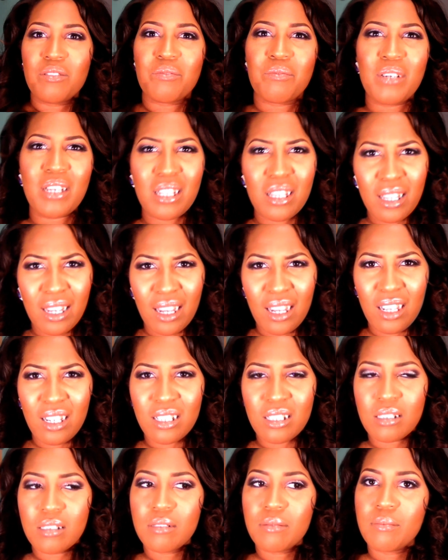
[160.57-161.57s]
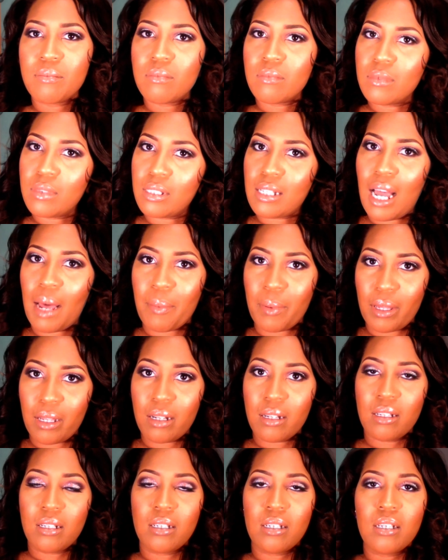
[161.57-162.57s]
Really? Stop it.
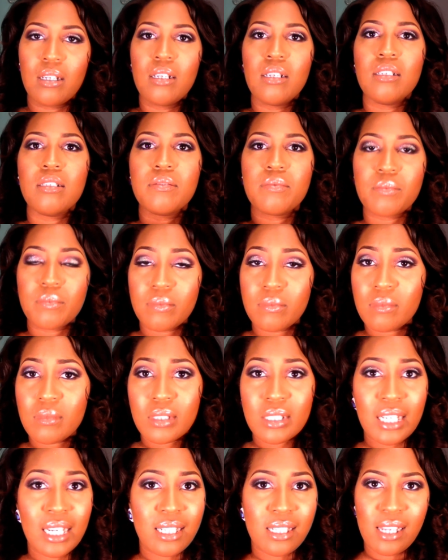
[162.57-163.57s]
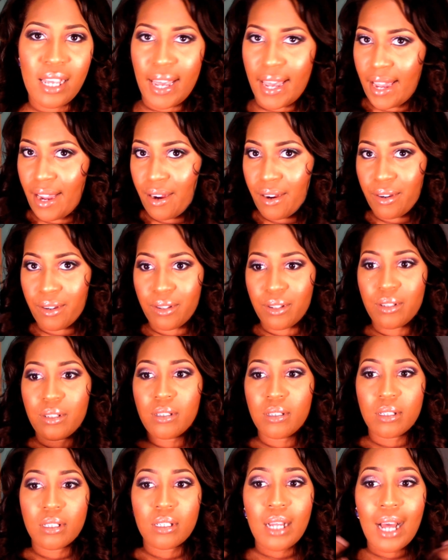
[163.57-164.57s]
It's hair.
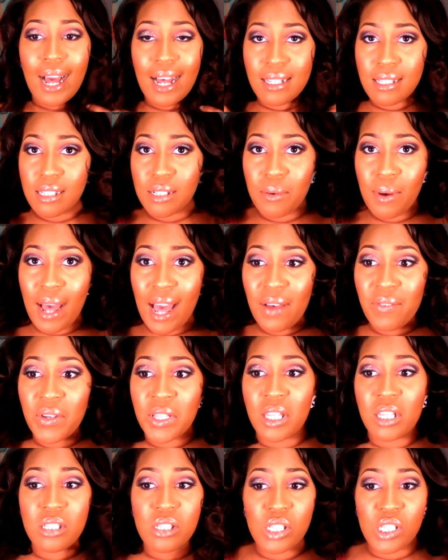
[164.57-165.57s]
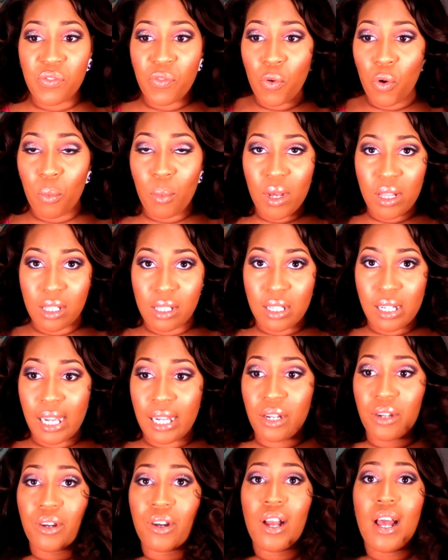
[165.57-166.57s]
I still have it. This is 4 months
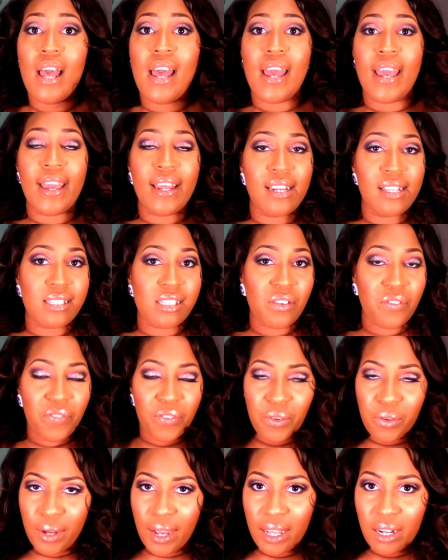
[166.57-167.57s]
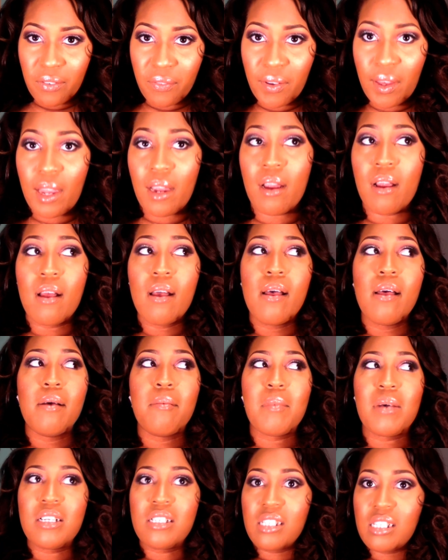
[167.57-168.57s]
later and it's a full head of hair.
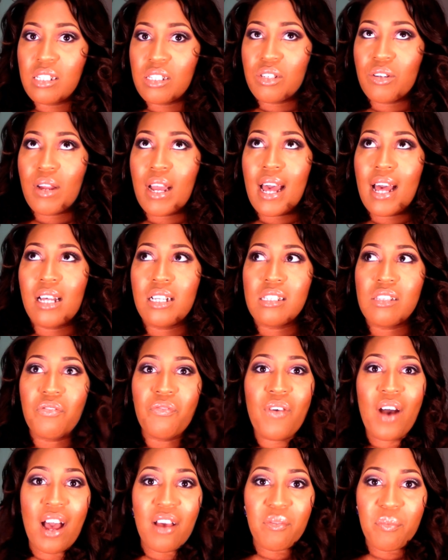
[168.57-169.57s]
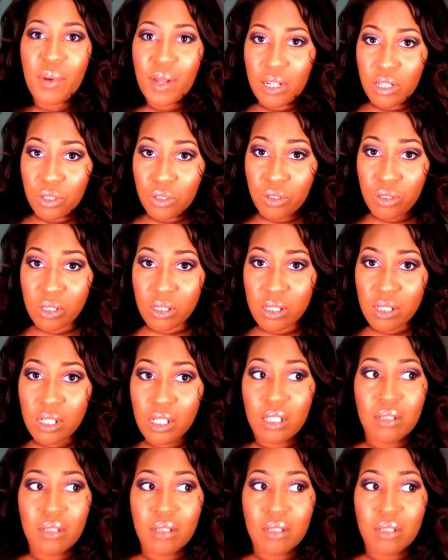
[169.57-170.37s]
My sister has 5 bundles.